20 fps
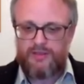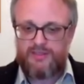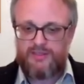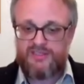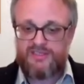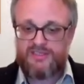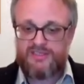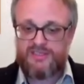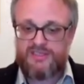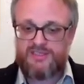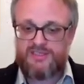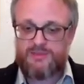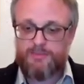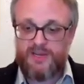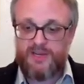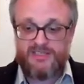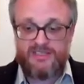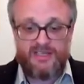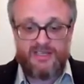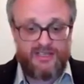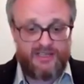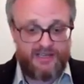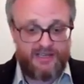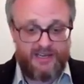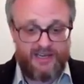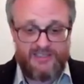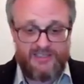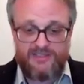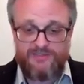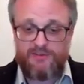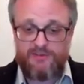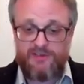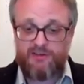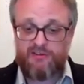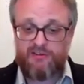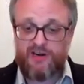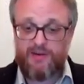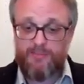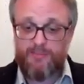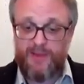This is especially the case for the
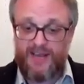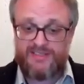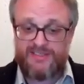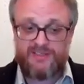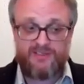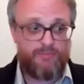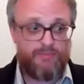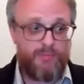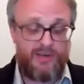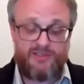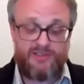great mass of